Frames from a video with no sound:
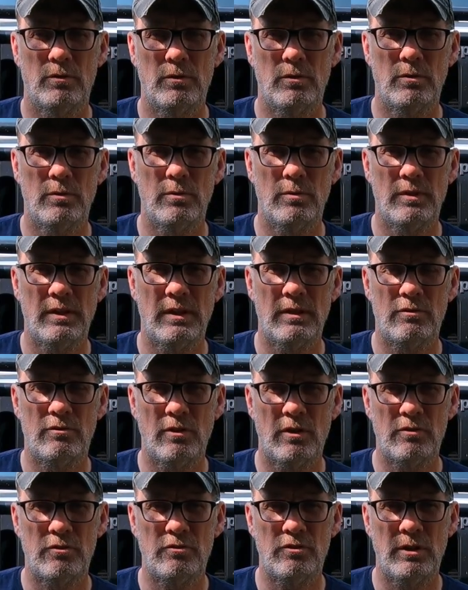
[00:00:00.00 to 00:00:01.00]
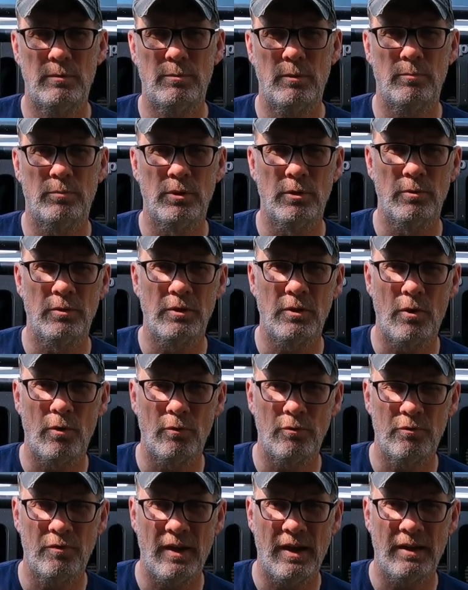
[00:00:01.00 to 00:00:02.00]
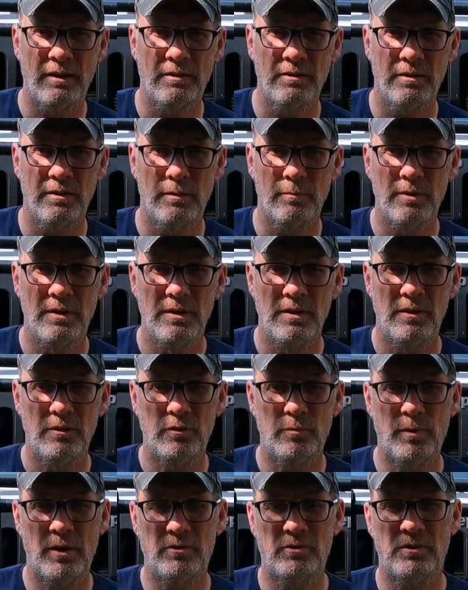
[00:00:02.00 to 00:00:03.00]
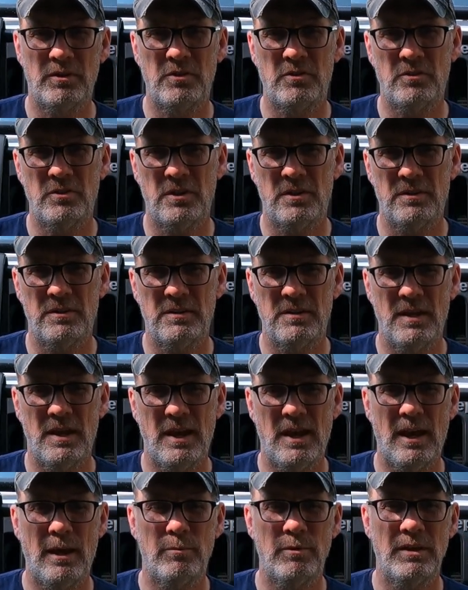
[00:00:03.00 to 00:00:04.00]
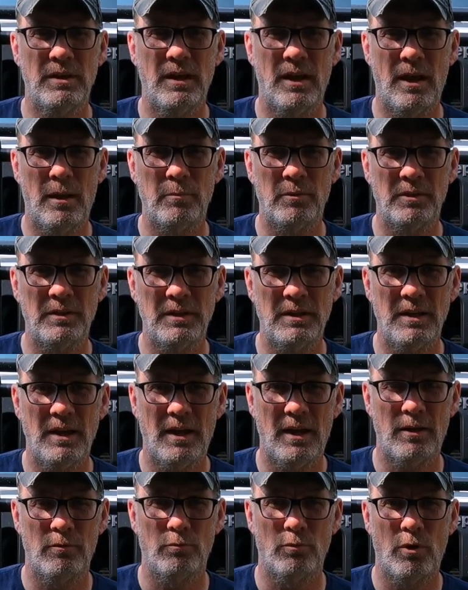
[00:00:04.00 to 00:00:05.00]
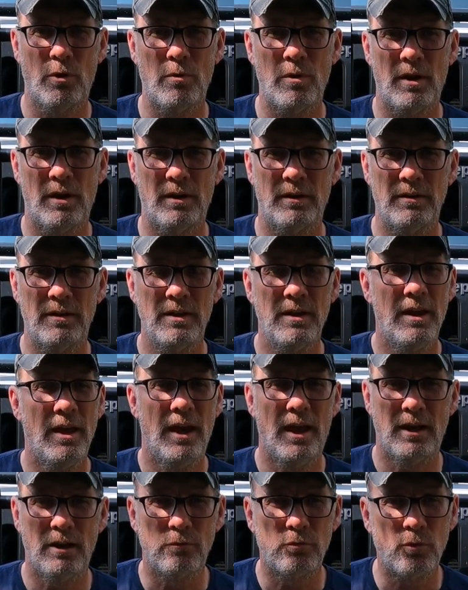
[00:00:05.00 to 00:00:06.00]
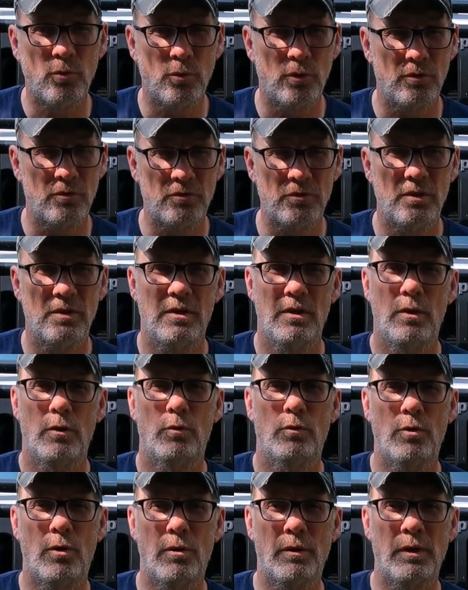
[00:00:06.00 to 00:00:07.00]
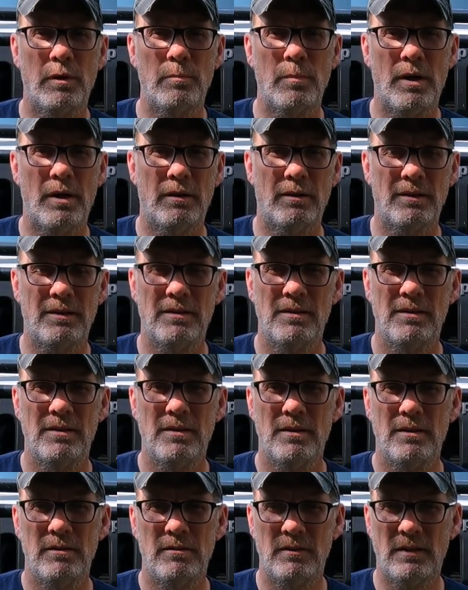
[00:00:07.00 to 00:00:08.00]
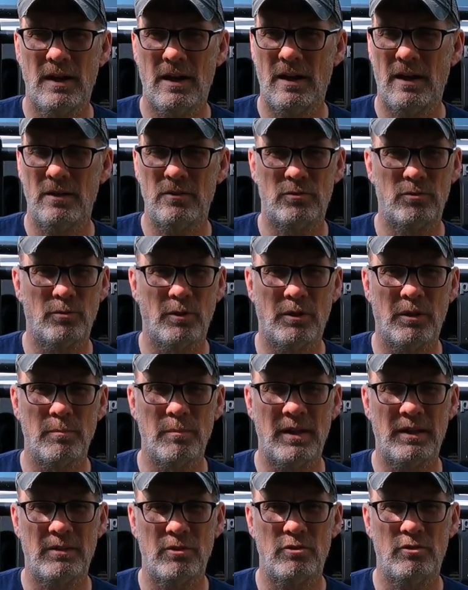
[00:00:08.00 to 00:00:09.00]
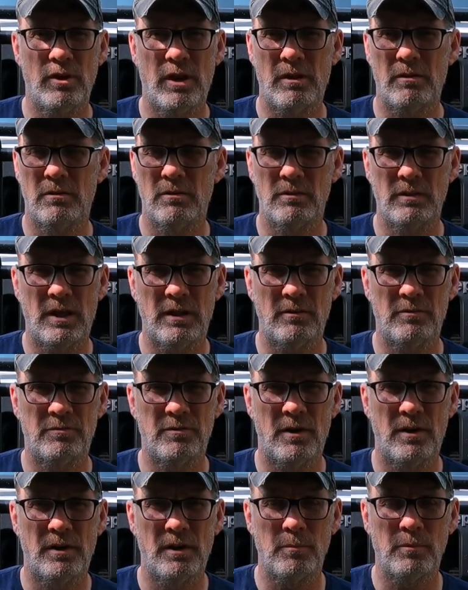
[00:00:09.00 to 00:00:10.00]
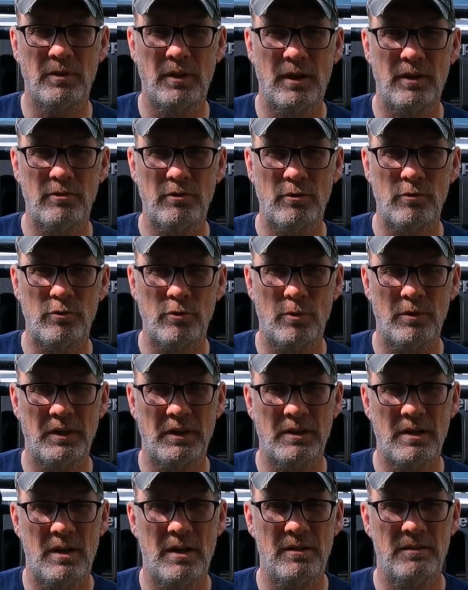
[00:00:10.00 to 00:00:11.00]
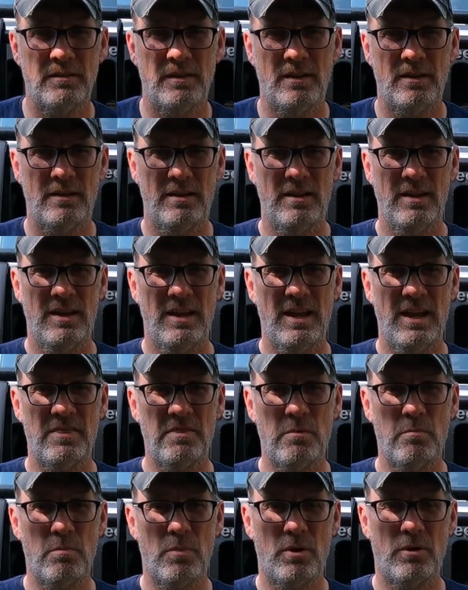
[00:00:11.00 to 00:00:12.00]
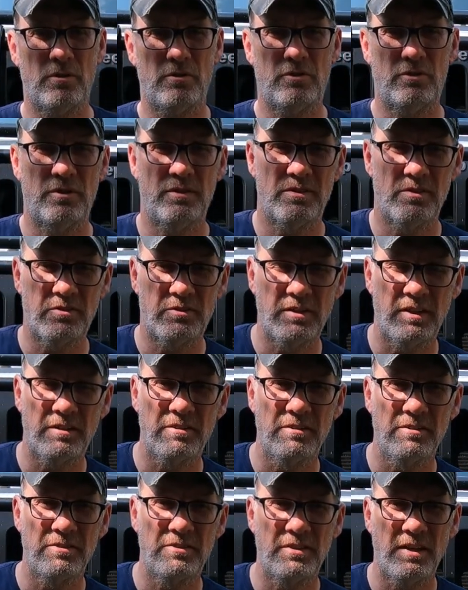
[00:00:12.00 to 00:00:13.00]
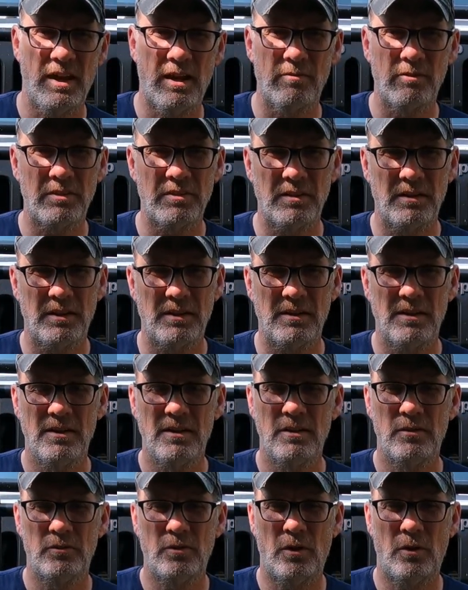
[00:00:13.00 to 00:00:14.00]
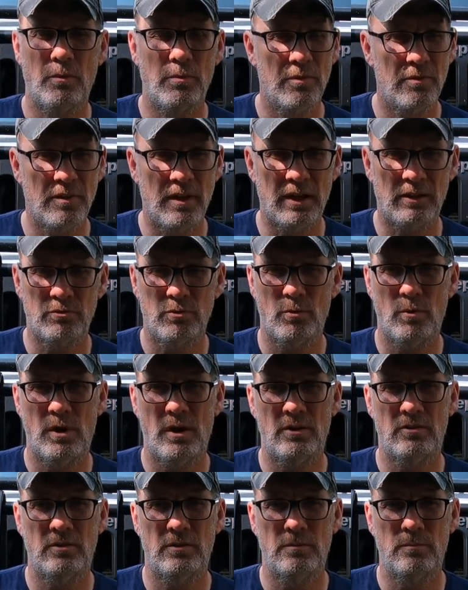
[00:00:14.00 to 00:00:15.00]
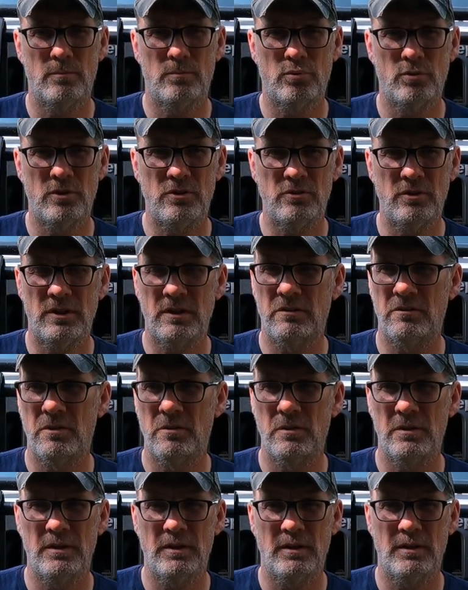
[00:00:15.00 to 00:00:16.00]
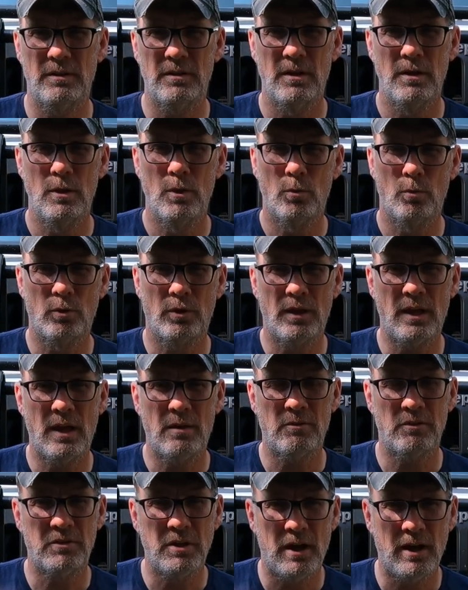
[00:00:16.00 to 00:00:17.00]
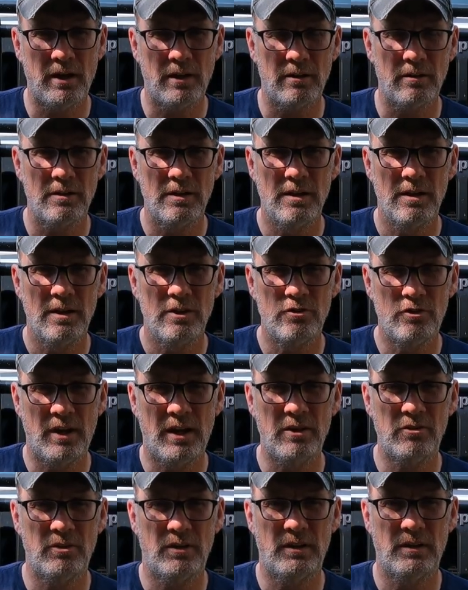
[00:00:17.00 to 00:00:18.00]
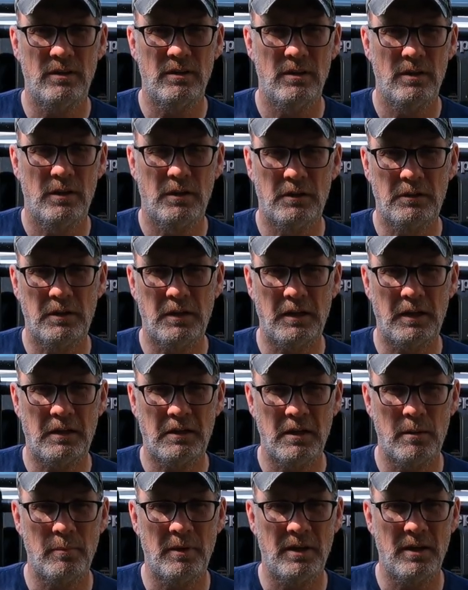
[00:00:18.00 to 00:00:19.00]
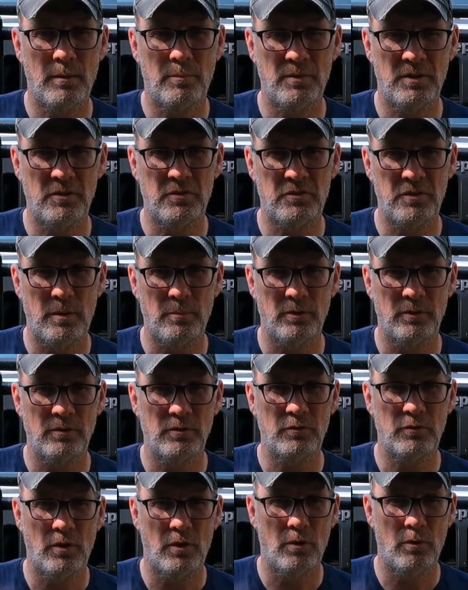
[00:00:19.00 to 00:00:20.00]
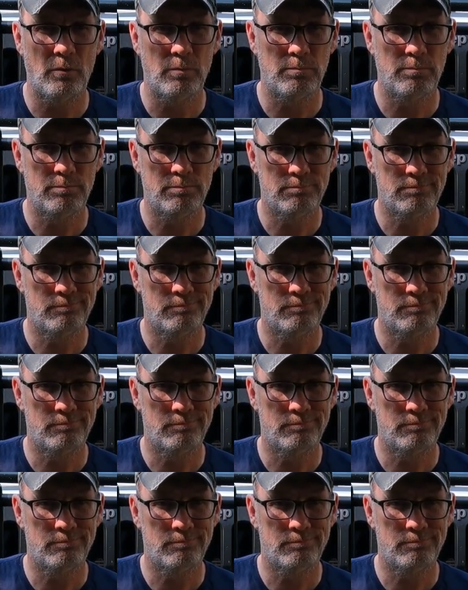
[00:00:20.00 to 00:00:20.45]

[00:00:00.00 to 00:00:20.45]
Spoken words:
to the Just Jeep It Blue and Gold fan club, especially Sutton, Abby, Emily, and Rohan, and of course, Lauren and Molly. You guys really make this channel a lot of fun. I'm glad you're enjoying the content and the merch, the stickers, everything. So thanks for watching. Appreciate you tuning in. We're gonna have a tire changing clinic coming up in the summer, so